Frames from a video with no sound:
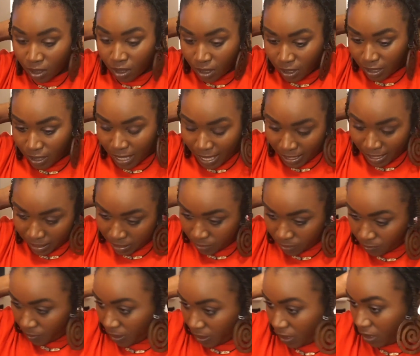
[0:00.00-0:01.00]

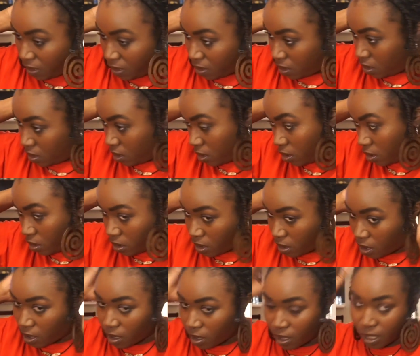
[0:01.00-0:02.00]
Last week,
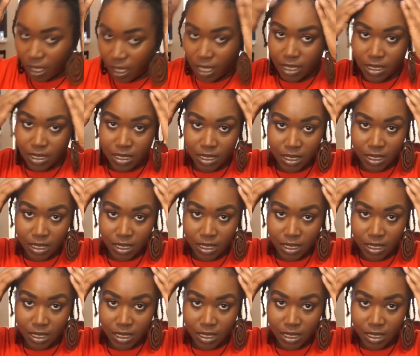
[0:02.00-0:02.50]
I had